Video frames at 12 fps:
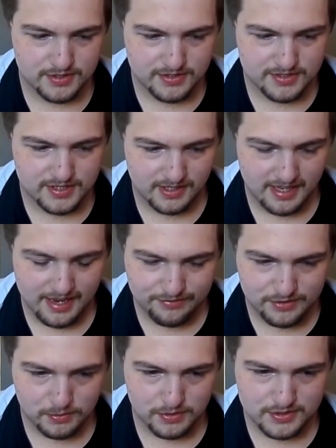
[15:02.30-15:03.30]
until
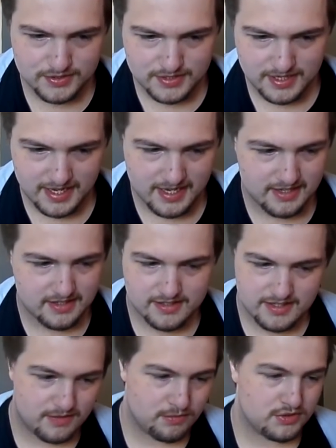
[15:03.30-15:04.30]
afterwards,
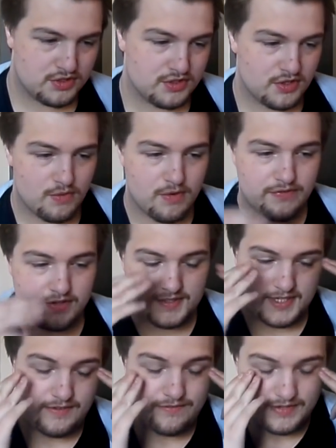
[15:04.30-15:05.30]
and it was just horrific
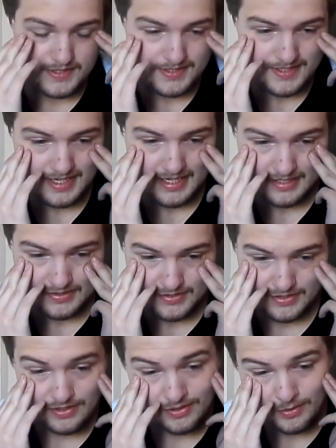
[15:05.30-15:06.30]
seeing Fitz die,
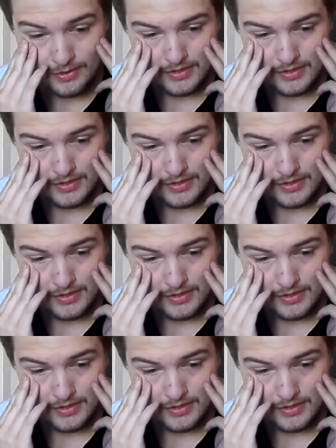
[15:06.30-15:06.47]
so.